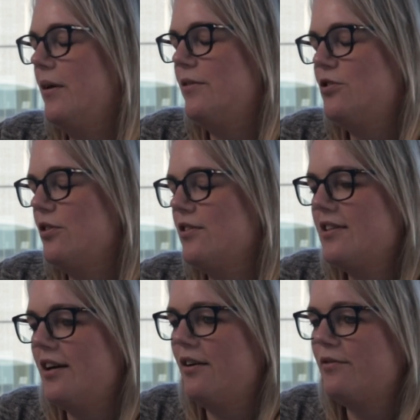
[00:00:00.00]
students
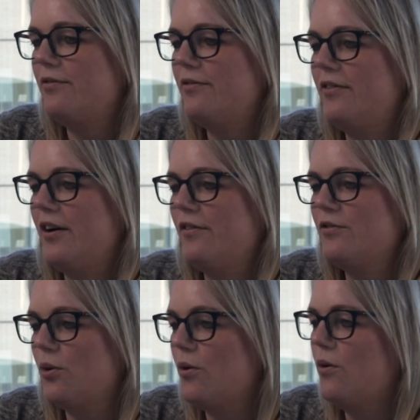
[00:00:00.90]
that I've
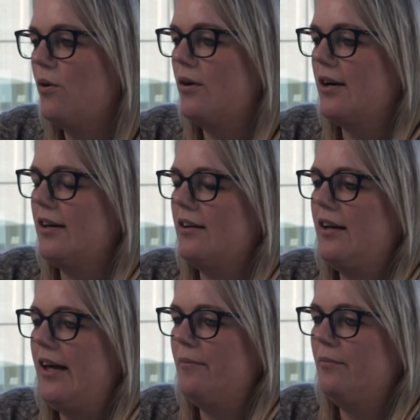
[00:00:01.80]
taught or
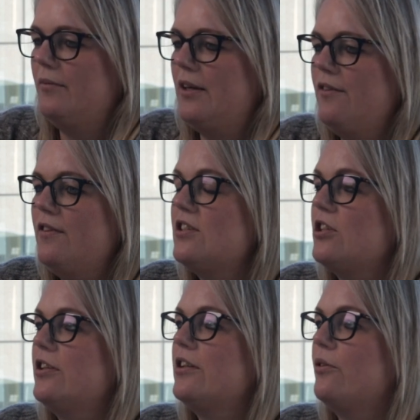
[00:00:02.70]
even
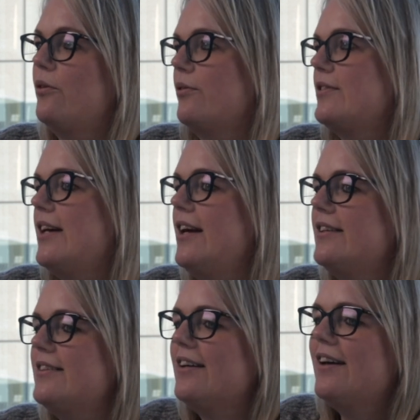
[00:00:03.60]
studied
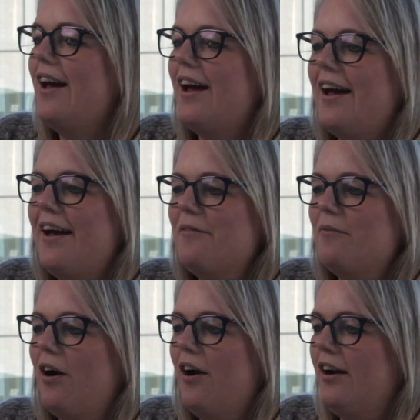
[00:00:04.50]
alongside
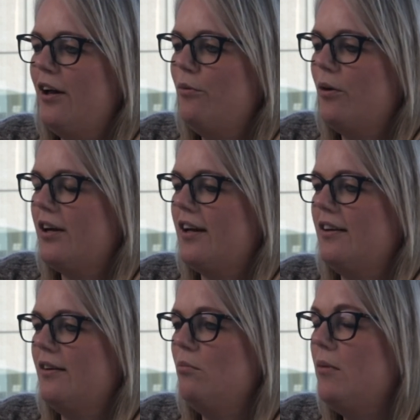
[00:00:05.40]
are now
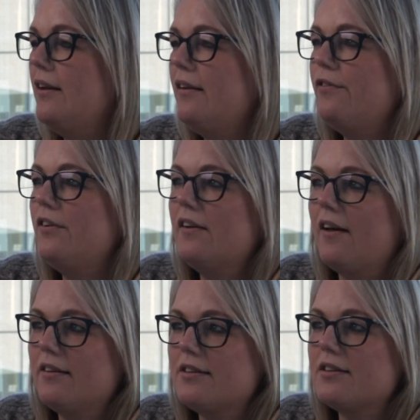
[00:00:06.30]
working mainly
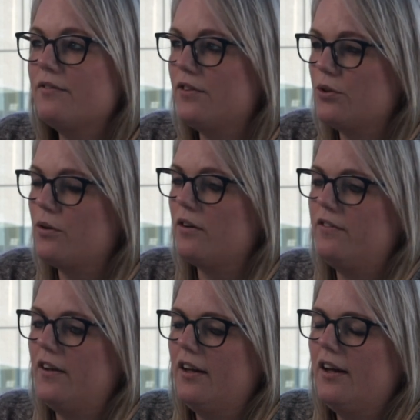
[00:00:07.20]
freelance in
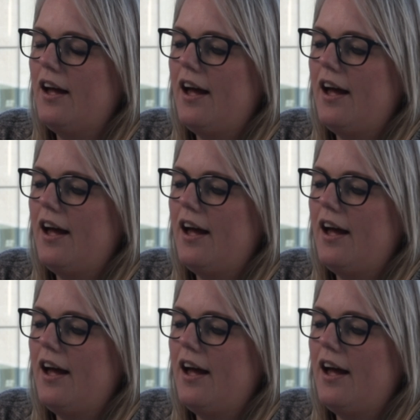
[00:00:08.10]
photography.